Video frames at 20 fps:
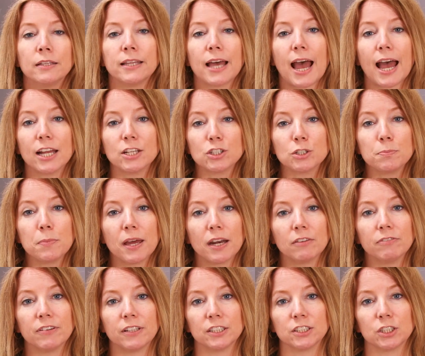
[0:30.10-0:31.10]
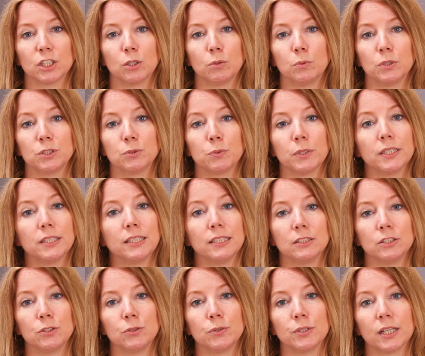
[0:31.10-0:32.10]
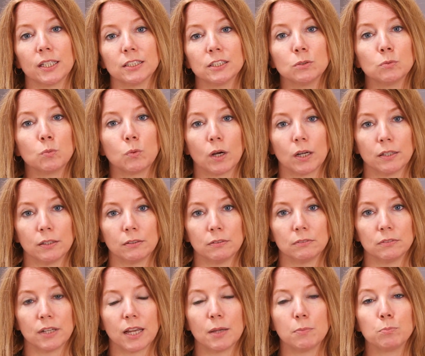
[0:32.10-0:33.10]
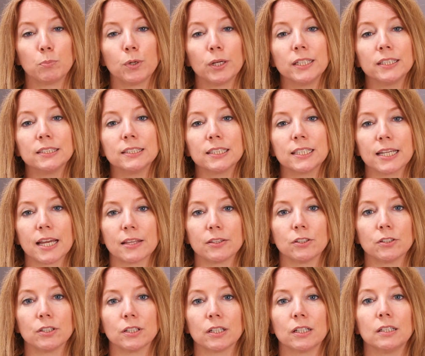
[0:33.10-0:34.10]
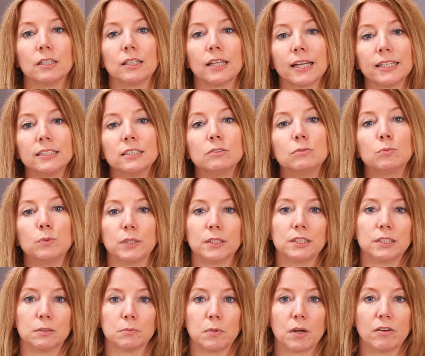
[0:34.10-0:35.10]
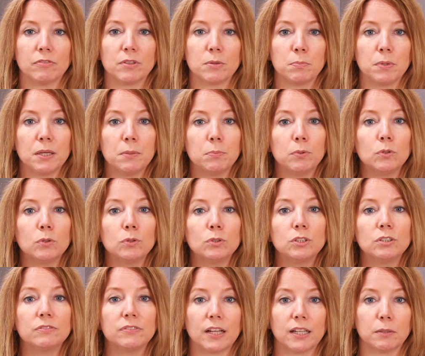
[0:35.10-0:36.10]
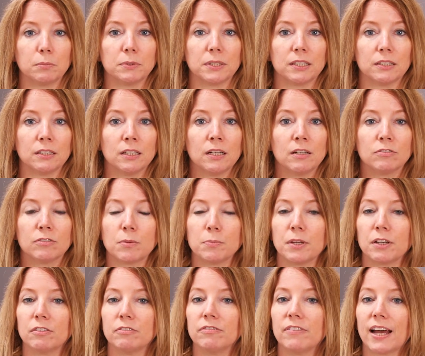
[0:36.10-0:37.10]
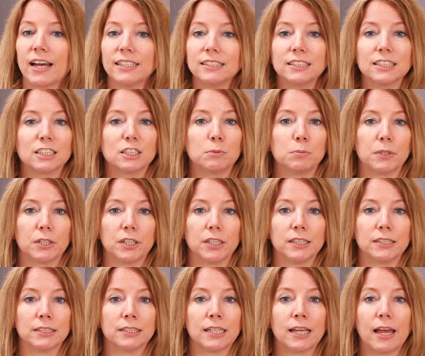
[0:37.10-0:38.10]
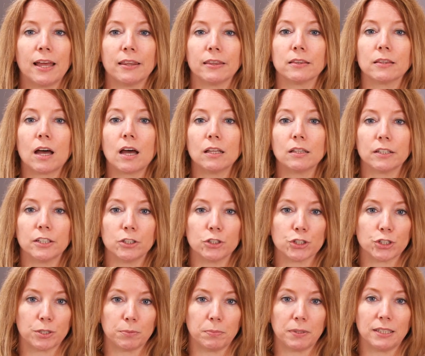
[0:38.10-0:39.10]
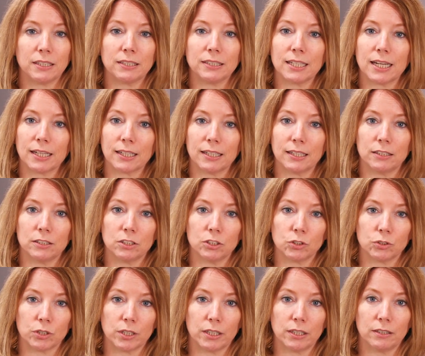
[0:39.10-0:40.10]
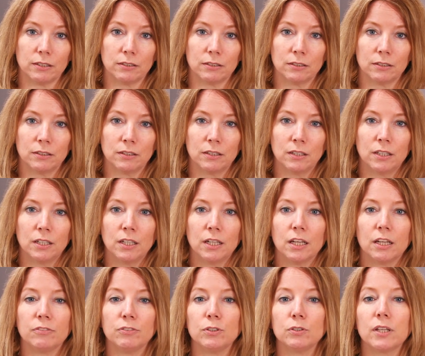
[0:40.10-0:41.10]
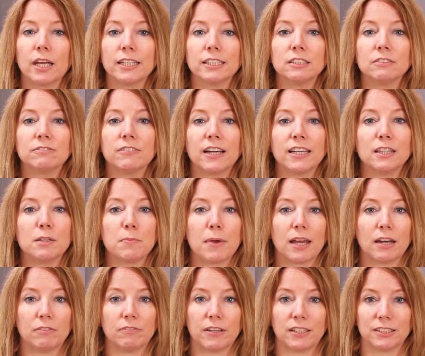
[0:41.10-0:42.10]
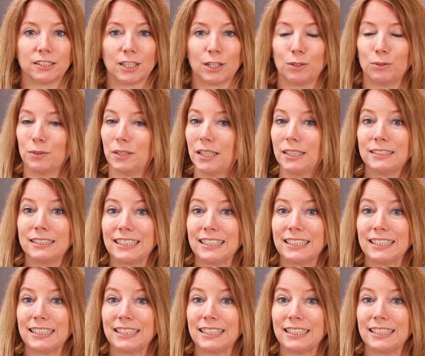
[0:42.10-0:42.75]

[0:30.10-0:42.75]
The Agile Manifesto was written in 2001 and brings together the collective wisdom of the people who developed it from their vast experience and thought leadership in the tech industry. If you'd like to find the manifesto, it's